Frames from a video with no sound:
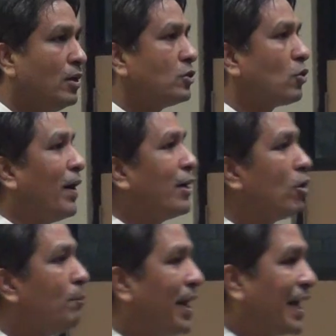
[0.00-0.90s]
so when do
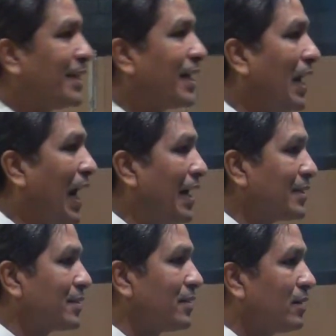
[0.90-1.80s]
you break the
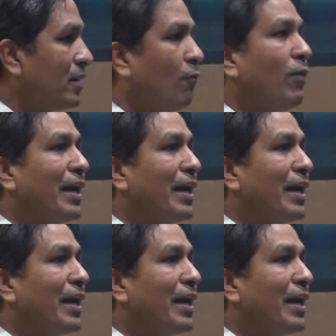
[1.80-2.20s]
glass? What